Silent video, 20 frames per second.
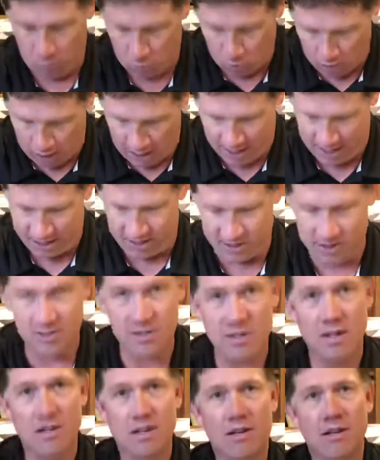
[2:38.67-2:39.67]

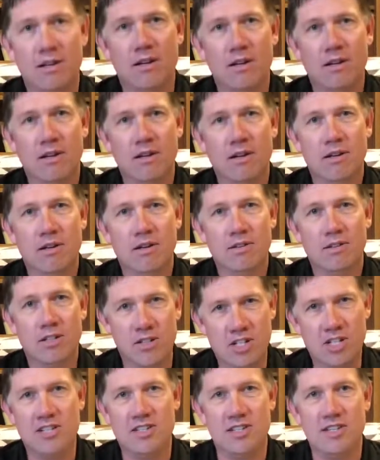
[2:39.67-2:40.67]
was to
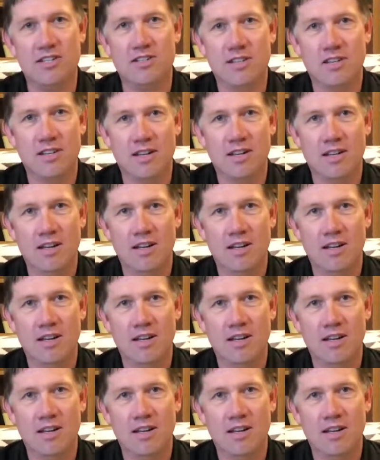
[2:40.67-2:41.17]
Jesus.